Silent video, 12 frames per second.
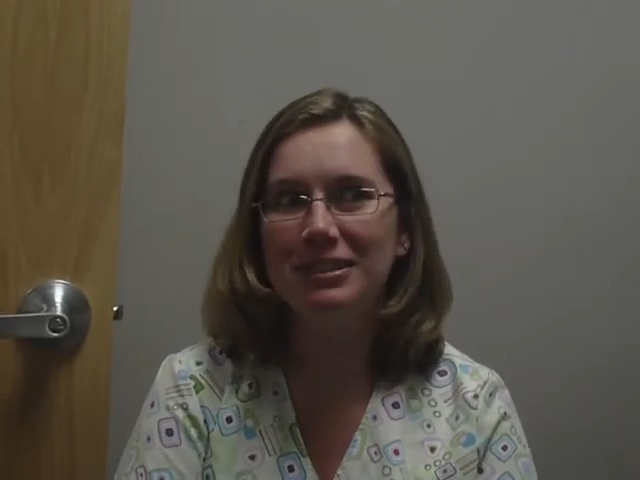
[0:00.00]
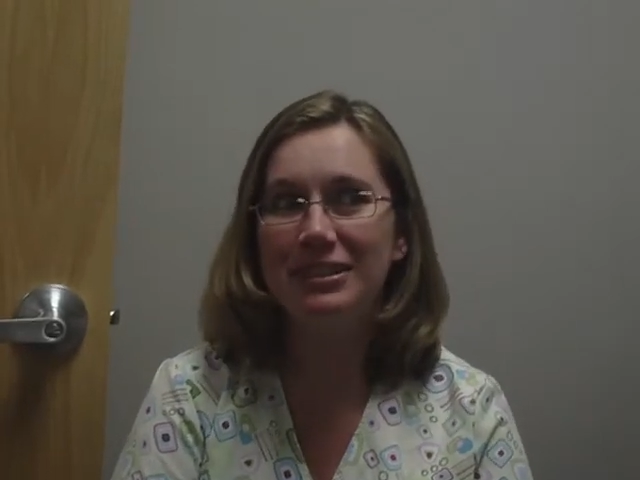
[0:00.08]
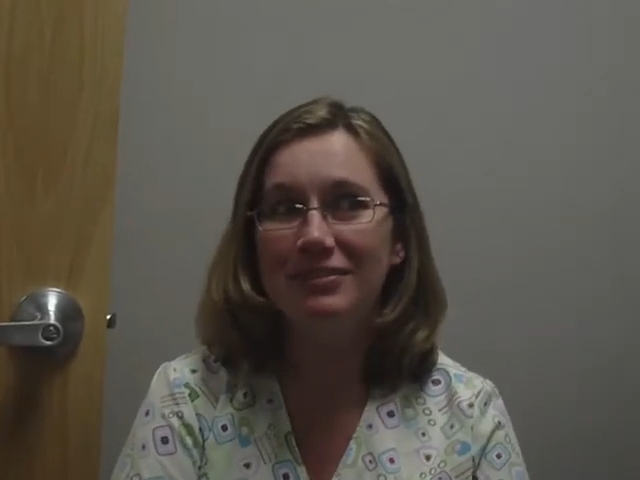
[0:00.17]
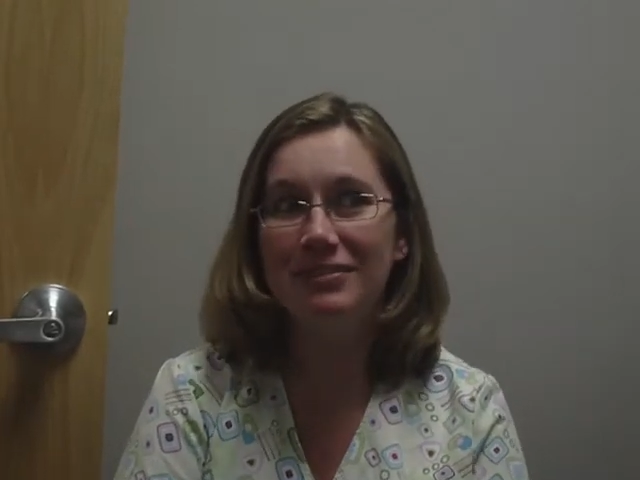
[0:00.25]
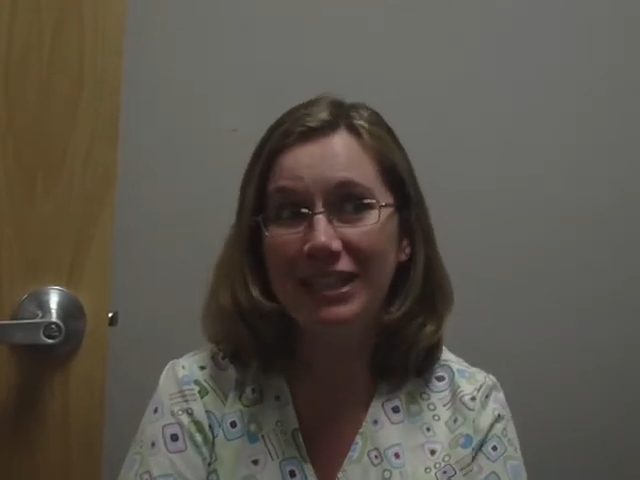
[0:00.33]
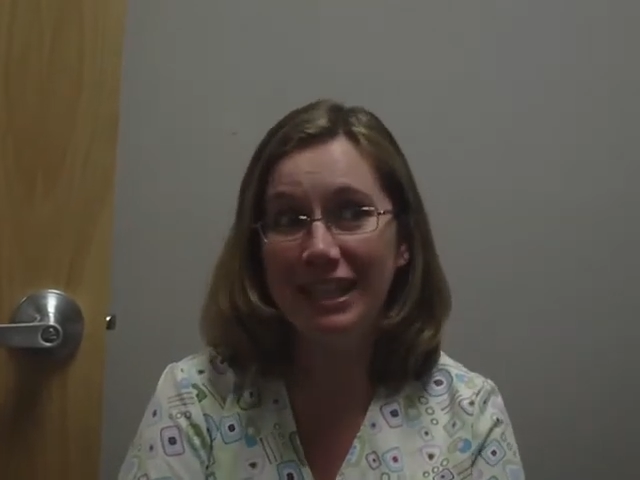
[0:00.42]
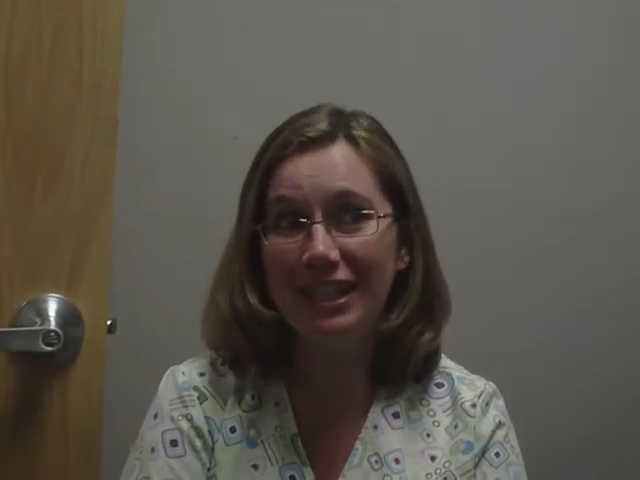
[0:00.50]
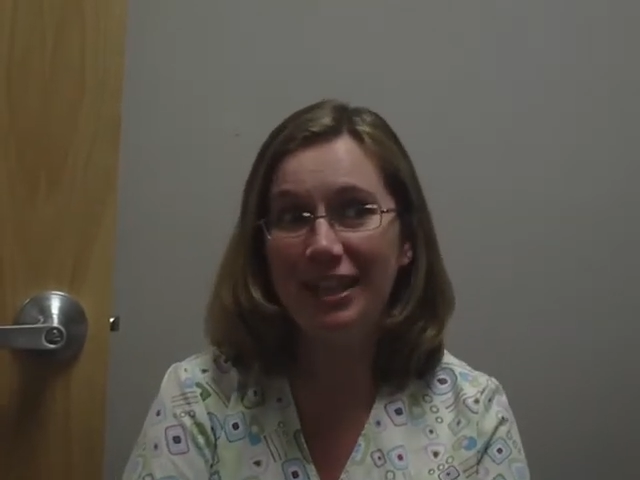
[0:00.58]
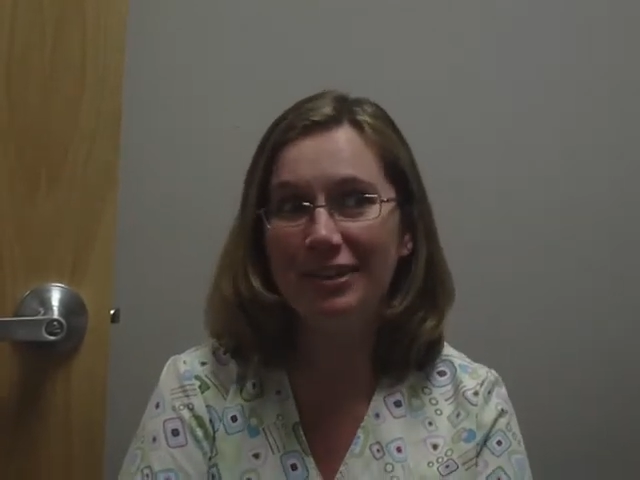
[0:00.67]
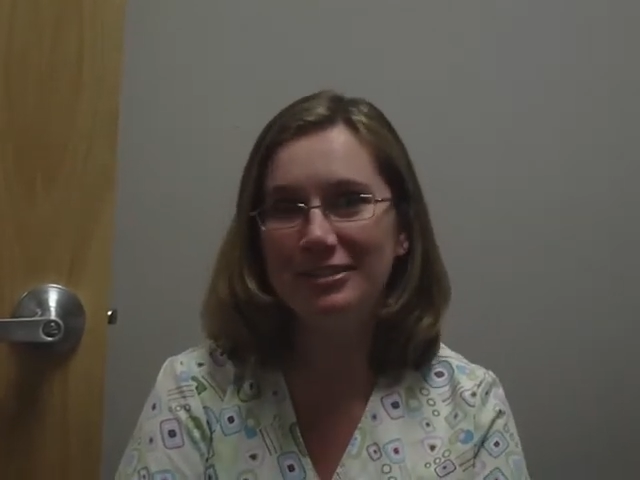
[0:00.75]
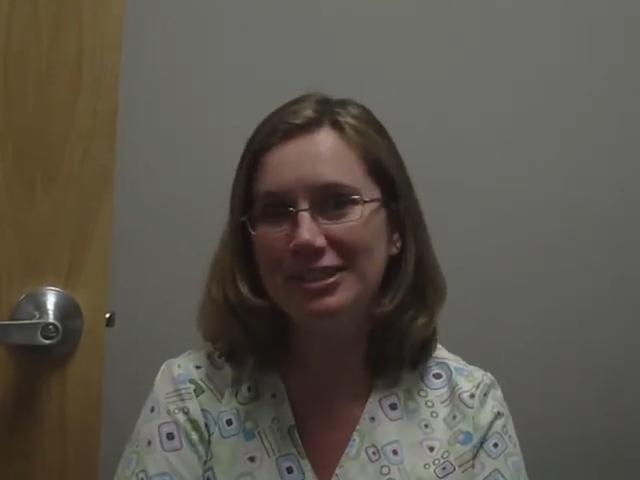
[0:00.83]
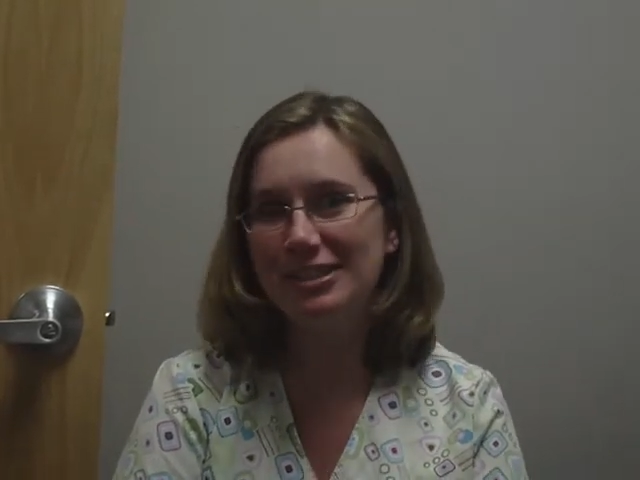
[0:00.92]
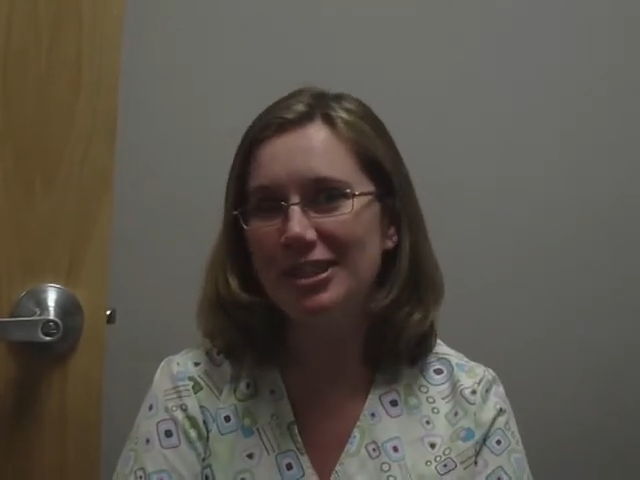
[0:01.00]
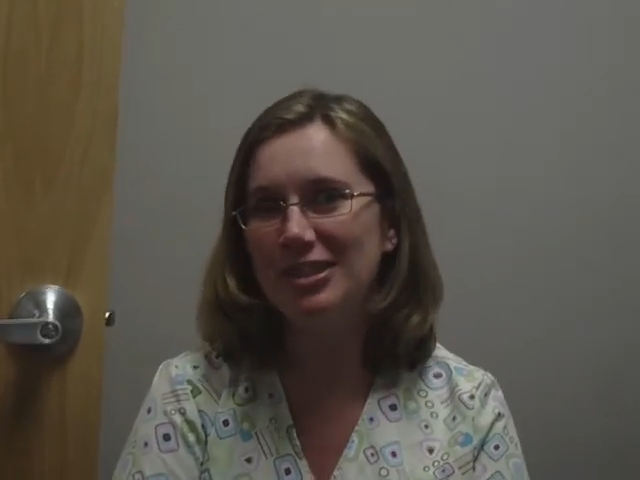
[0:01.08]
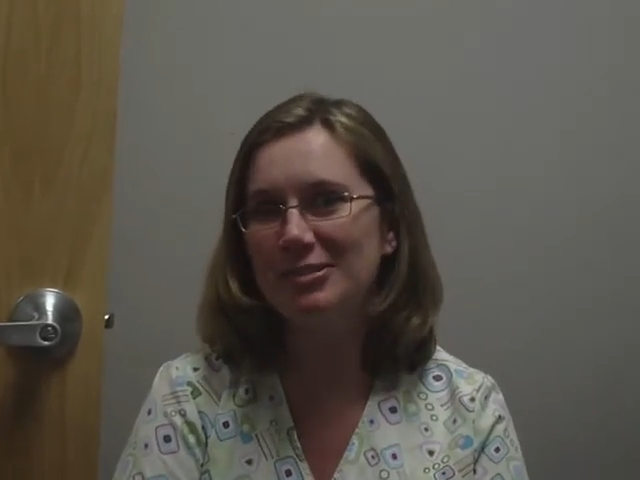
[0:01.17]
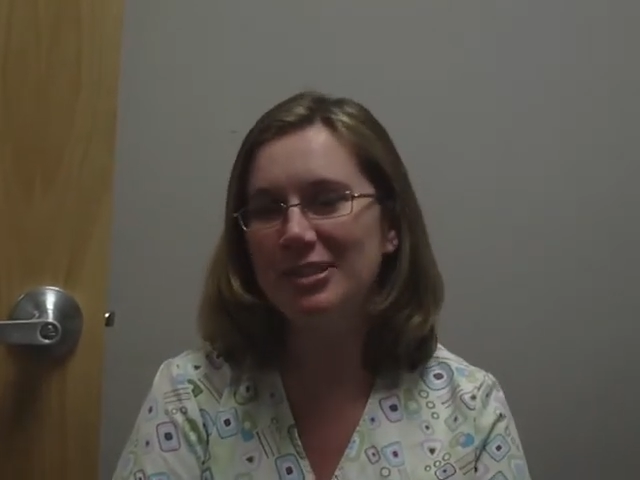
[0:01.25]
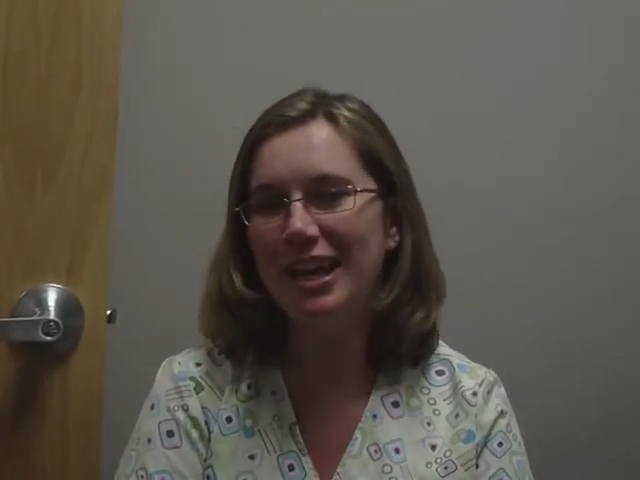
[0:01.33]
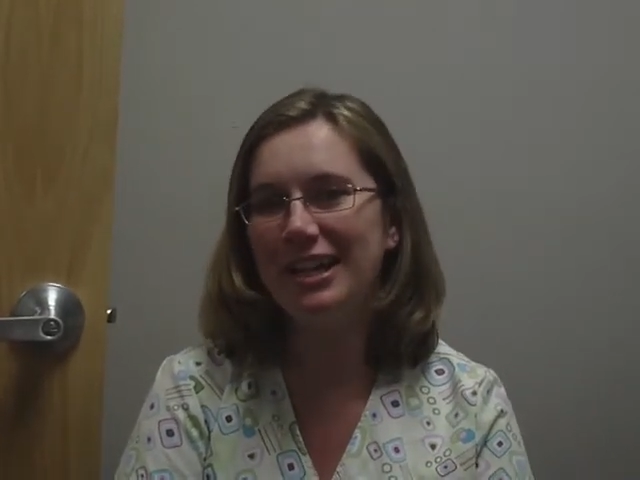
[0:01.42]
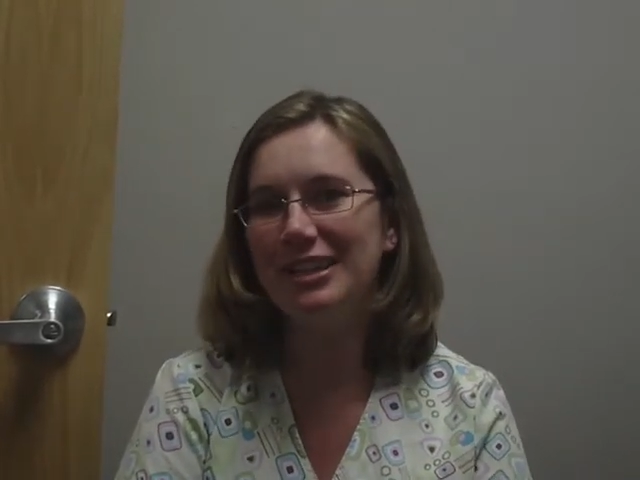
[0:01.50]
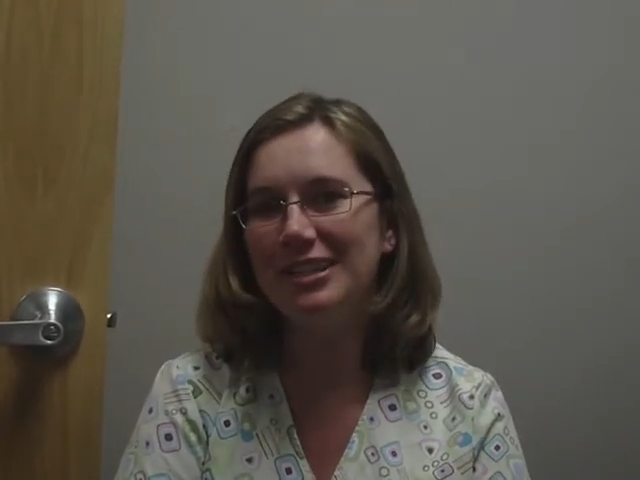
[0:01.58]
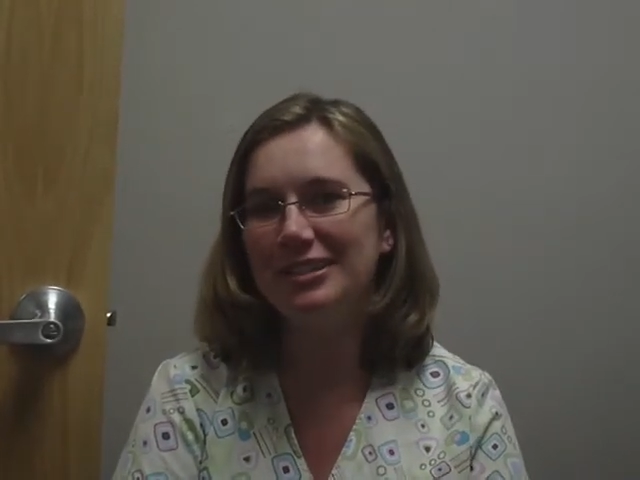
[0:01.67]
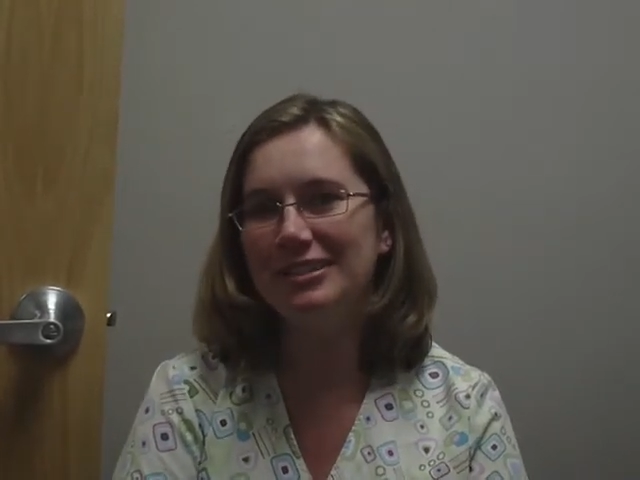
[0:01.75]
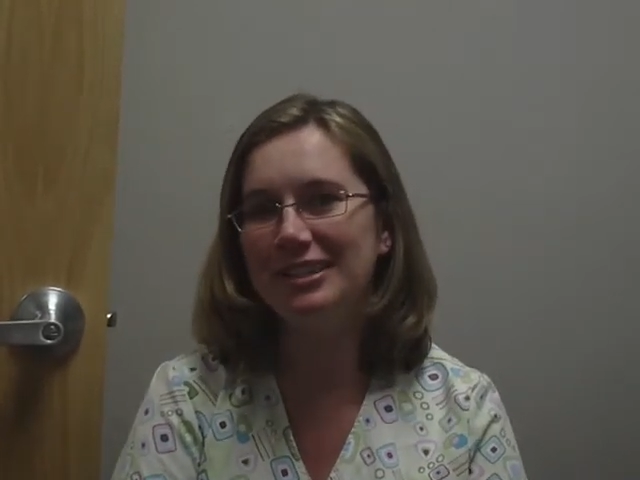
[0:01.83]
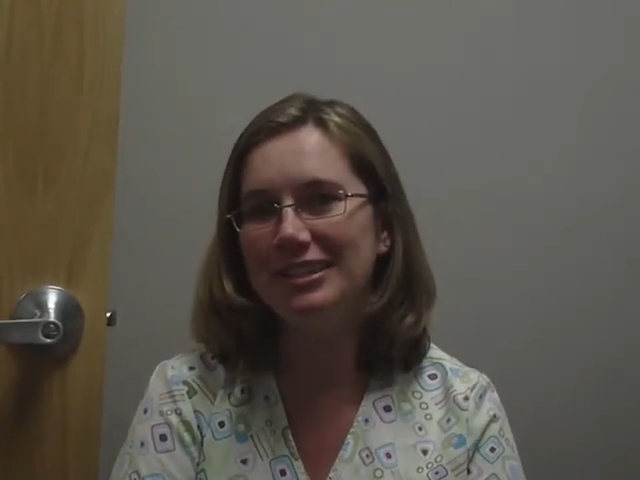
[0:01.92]
with a video showing how to
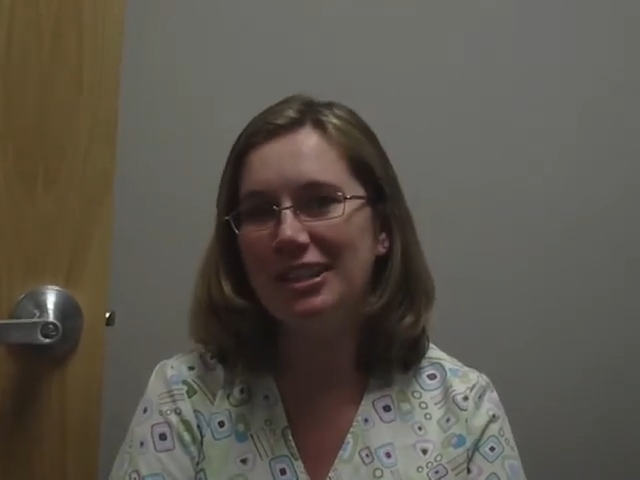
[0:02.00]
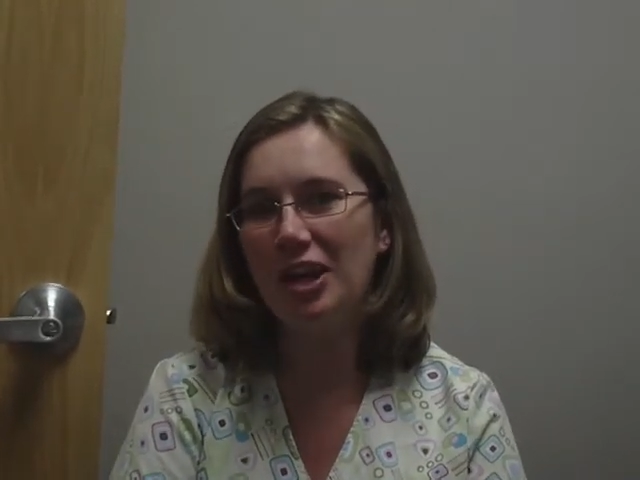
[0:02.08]
do it.